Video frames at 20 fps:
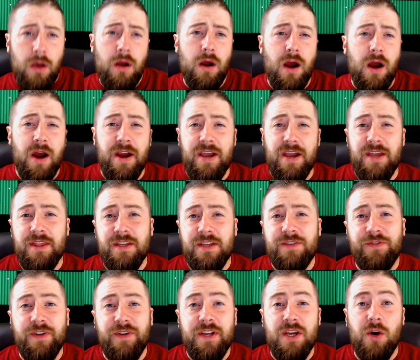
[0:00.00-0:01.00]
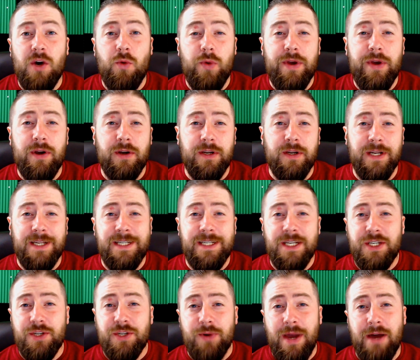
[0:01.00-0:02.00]
All right, in this video, we are going to
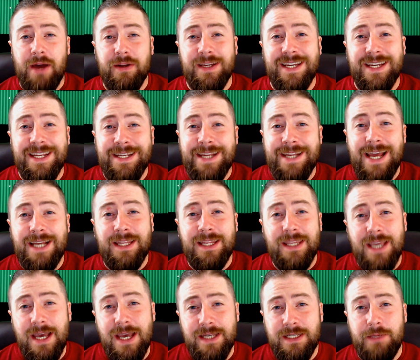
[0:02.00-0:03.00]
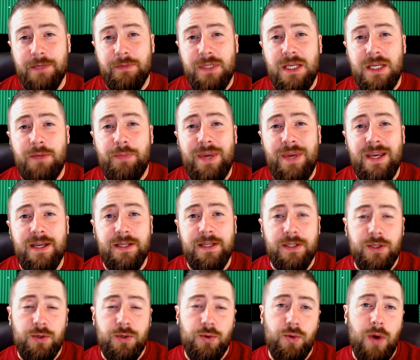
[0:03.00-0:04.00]
teach you how to connect the SMTP
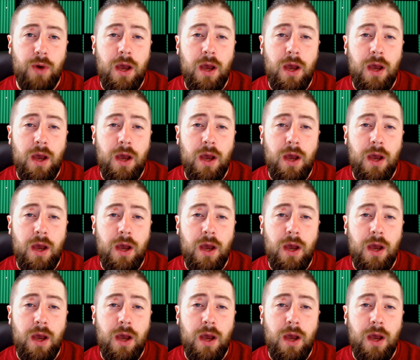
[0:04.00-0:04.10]
to